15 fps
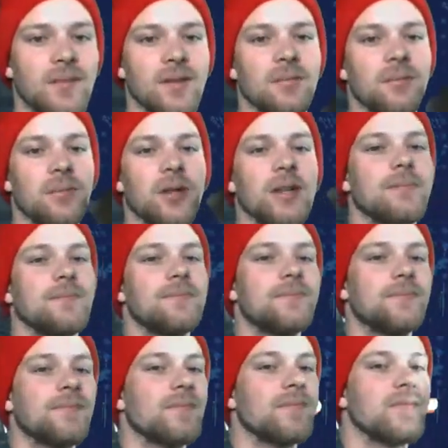But,
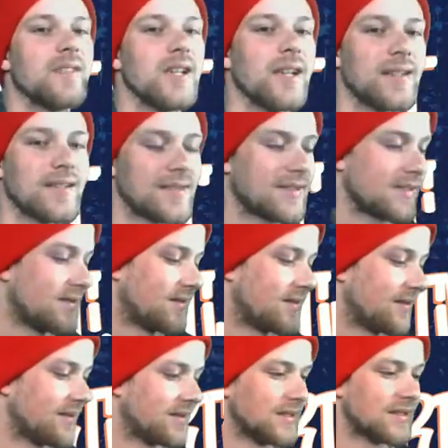yes.
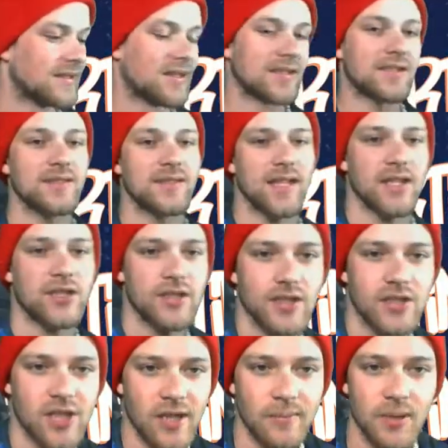This is actually a
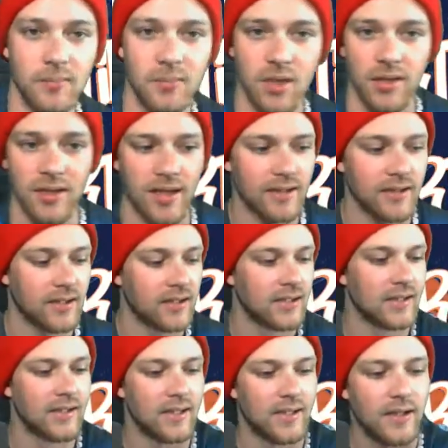champion bloodline.
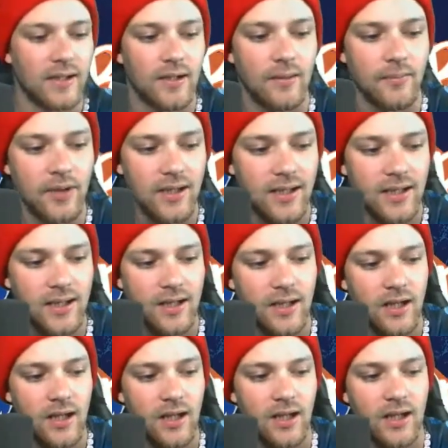
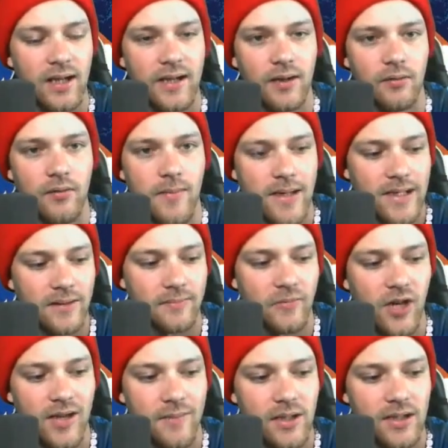I don't
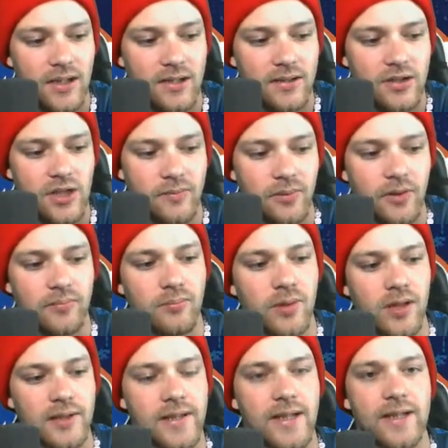recommend getting the champion
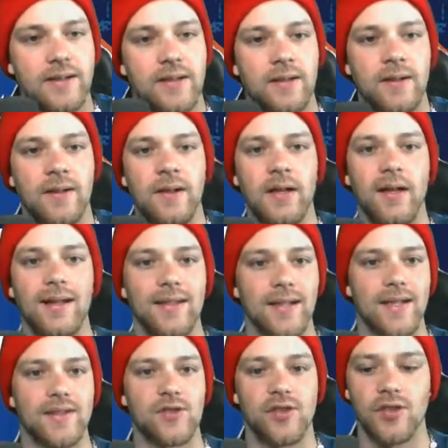bloodline
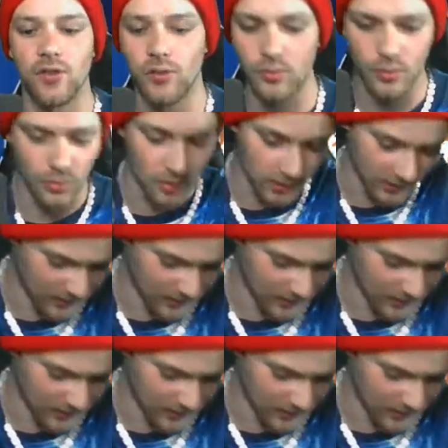unless you